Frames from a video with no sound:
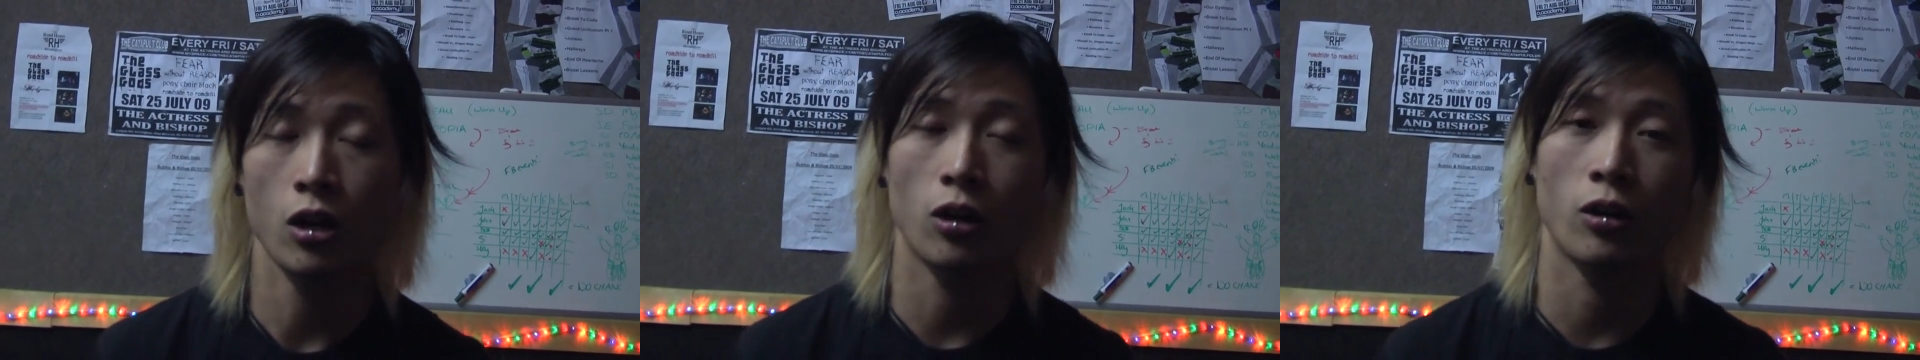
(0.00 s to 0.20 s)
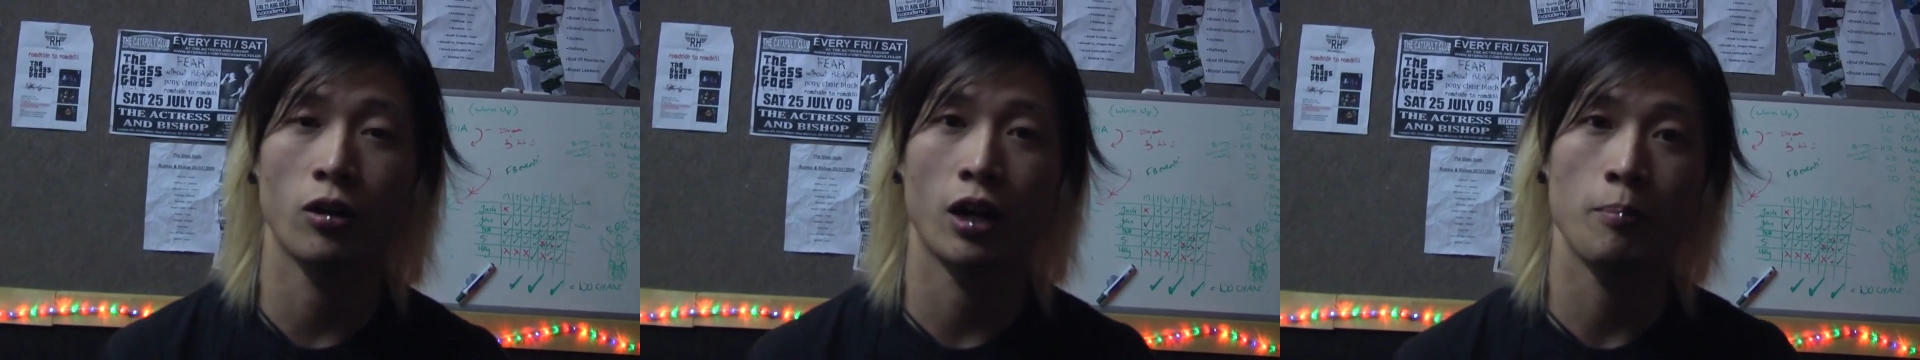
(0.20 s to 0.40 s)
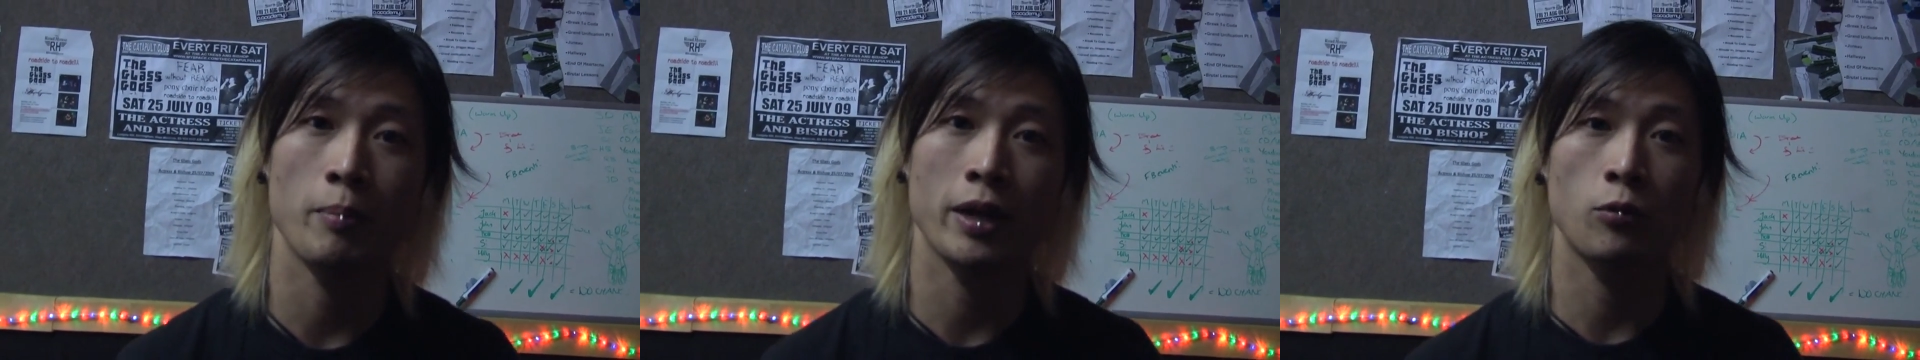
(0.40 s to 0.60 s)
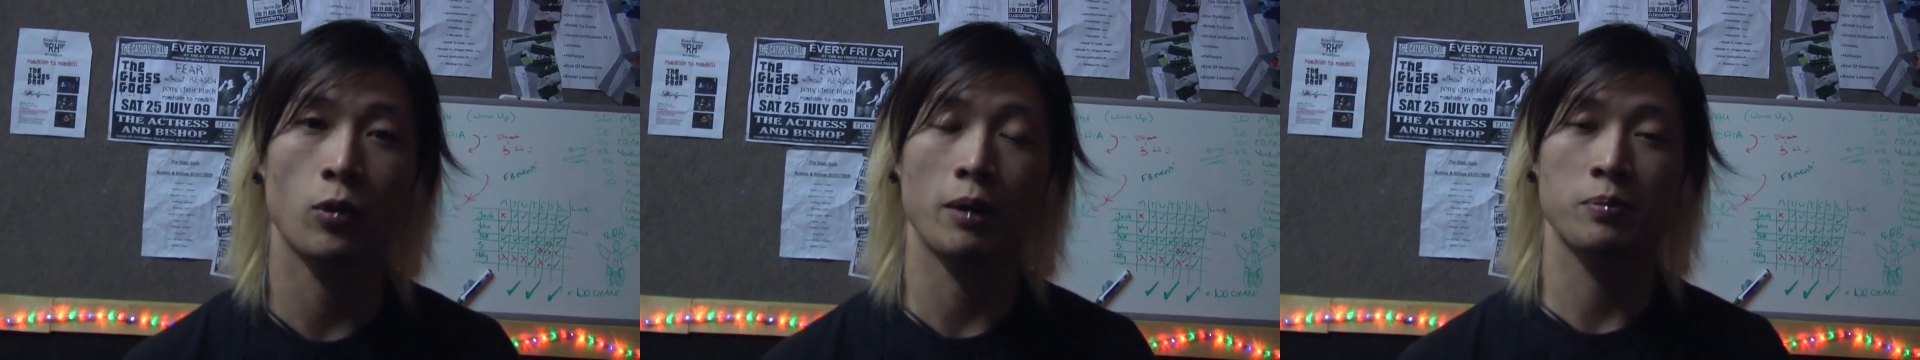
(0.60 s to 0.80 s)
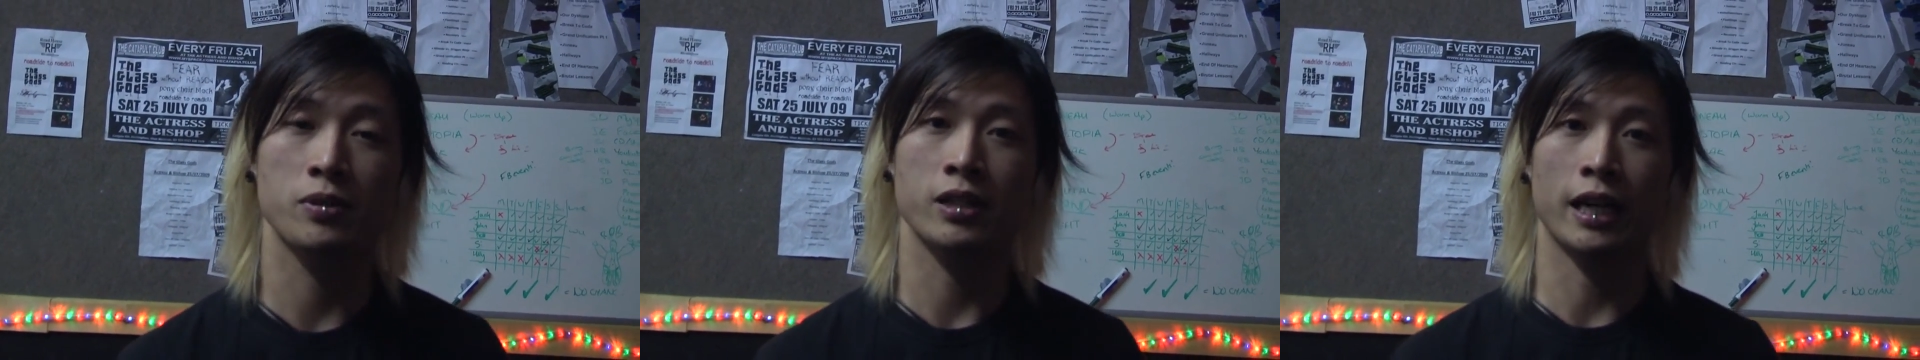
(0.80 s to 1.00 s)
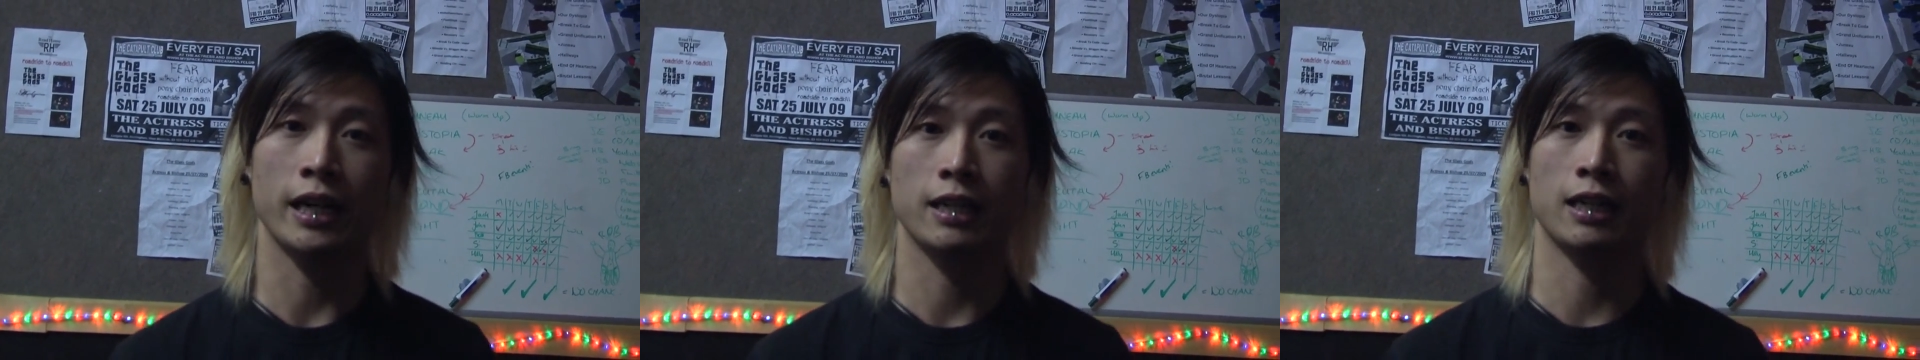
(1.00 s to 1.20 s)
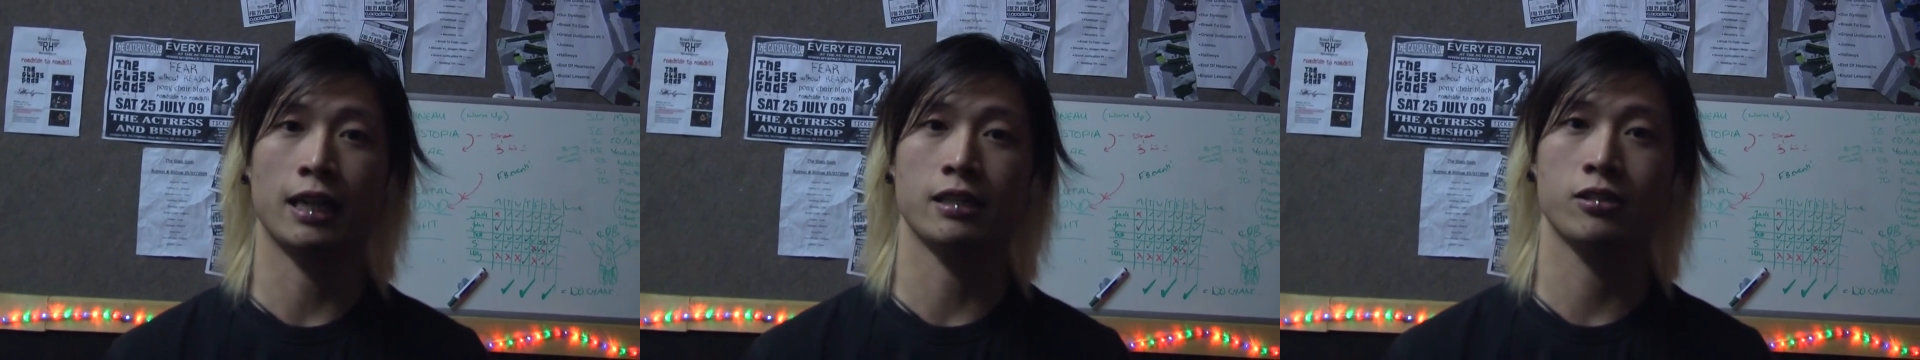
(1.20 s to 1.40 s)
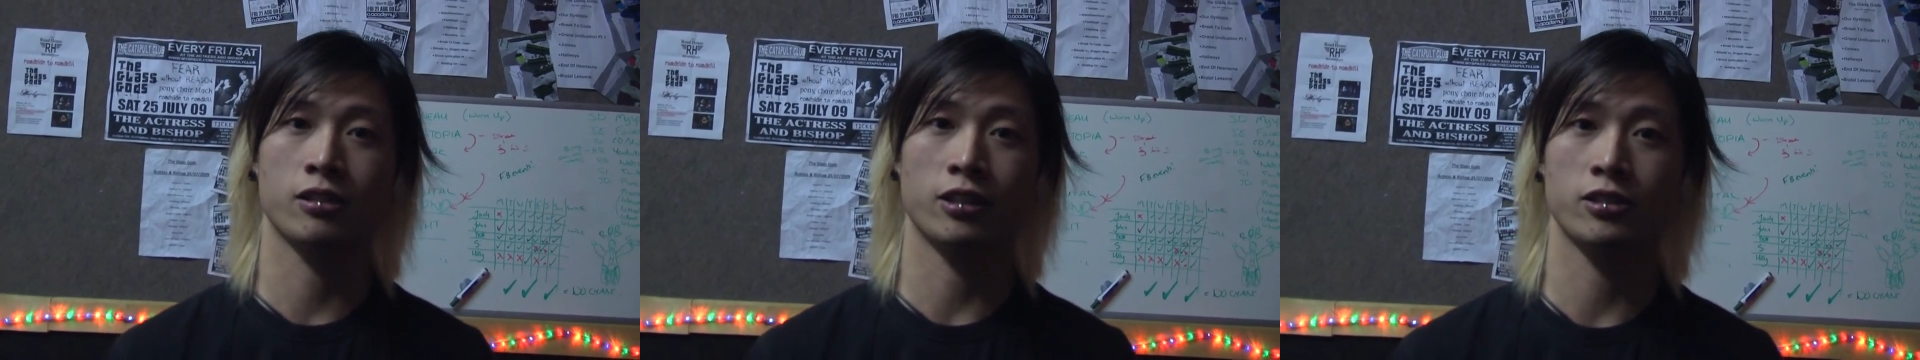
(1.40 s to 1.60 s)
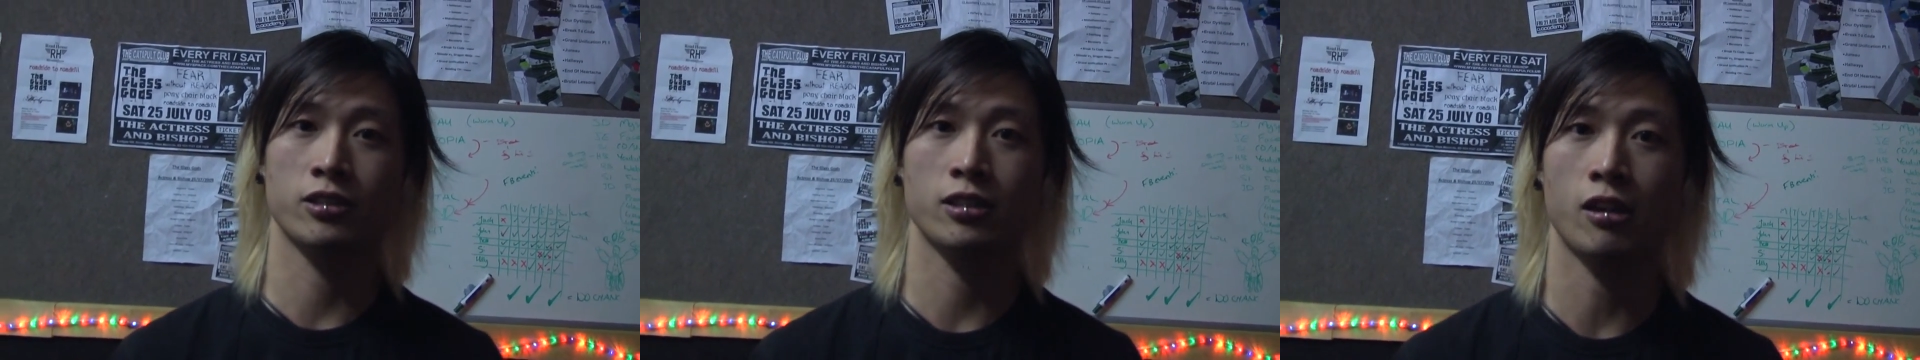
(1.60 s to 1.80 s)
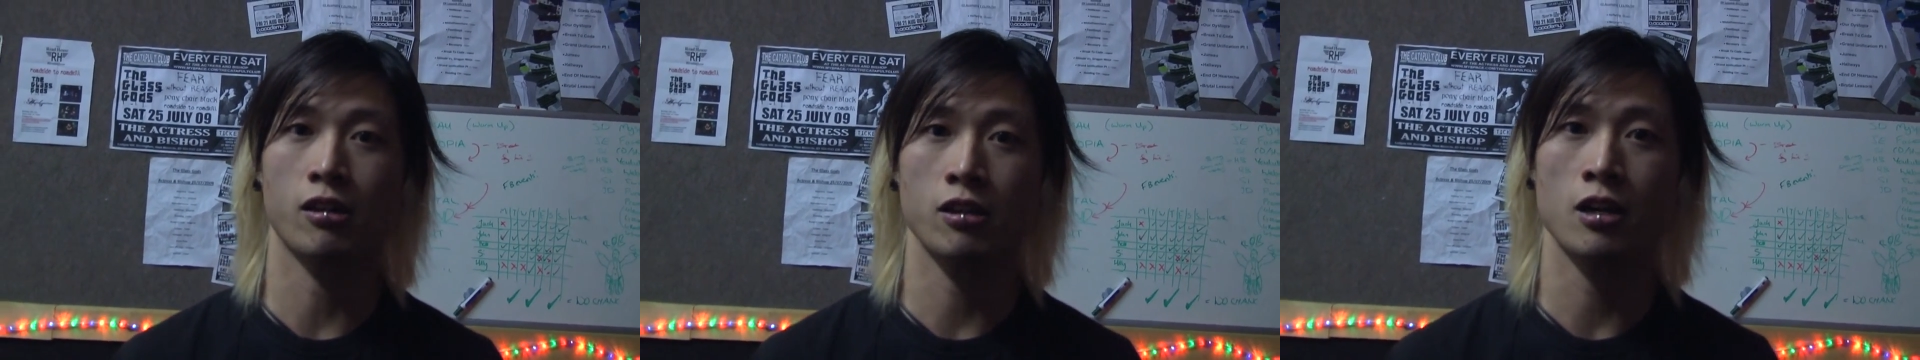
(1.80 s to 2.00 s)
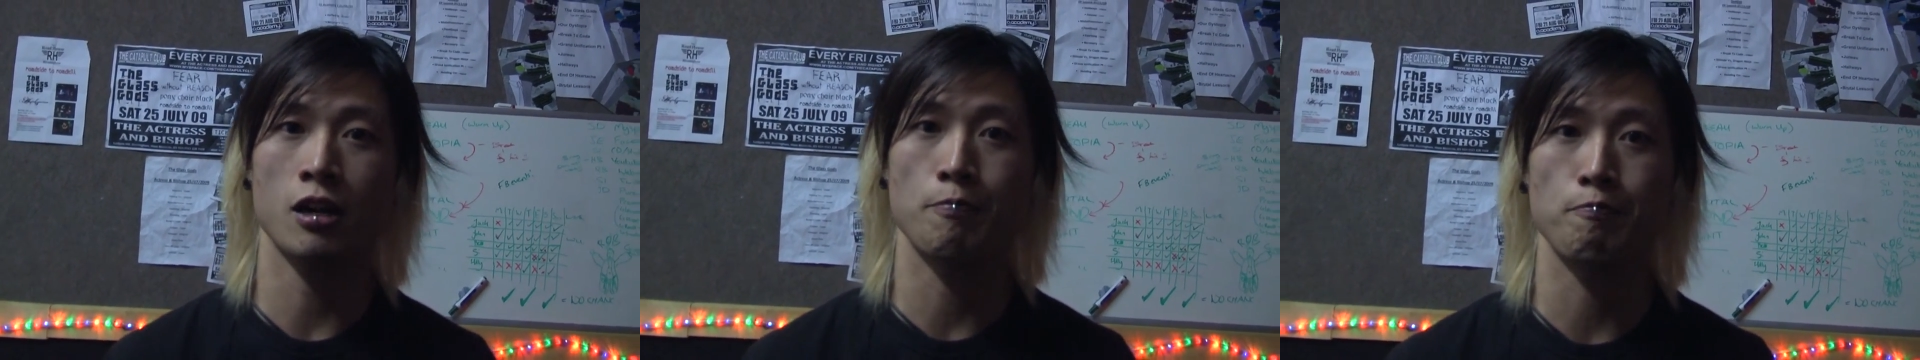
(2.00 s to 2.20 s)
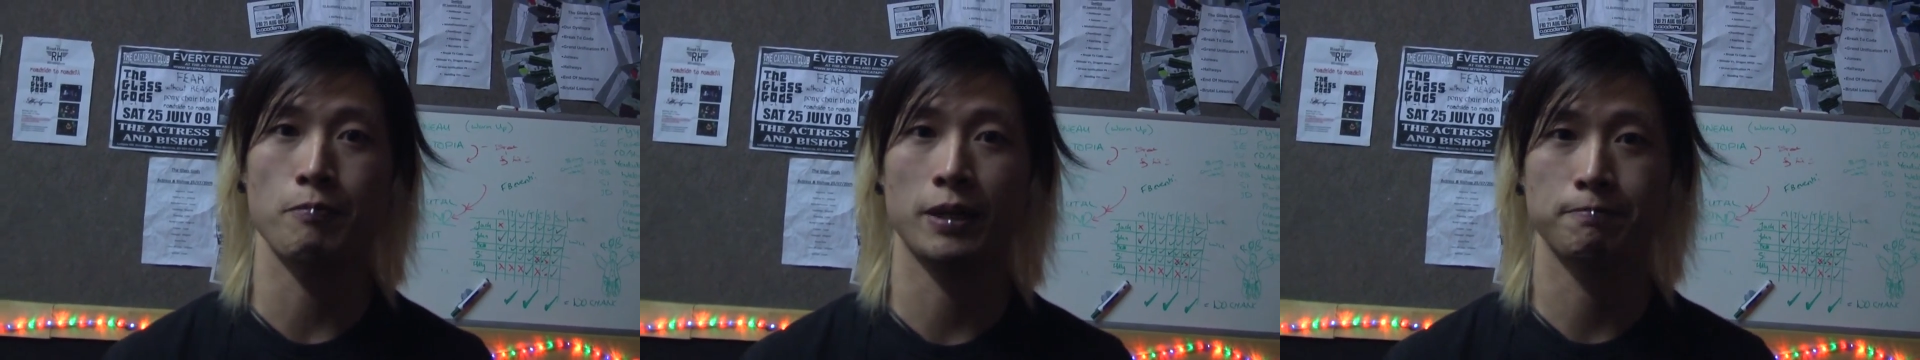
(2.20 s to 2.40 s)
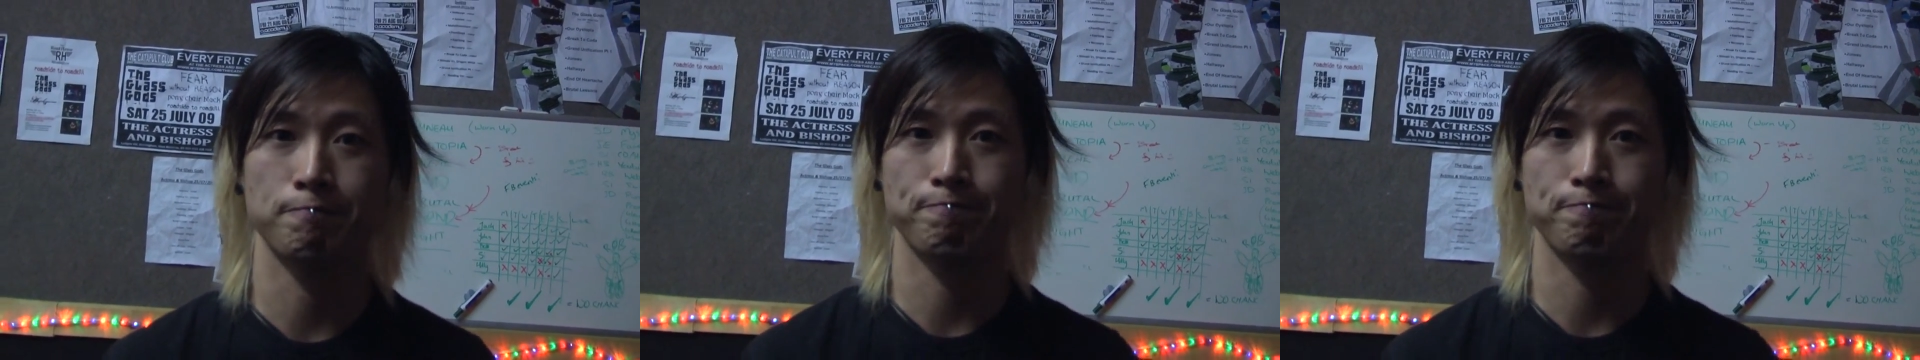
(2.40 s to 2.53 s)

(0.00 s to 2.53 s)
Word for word: or our main website, glassgods.com.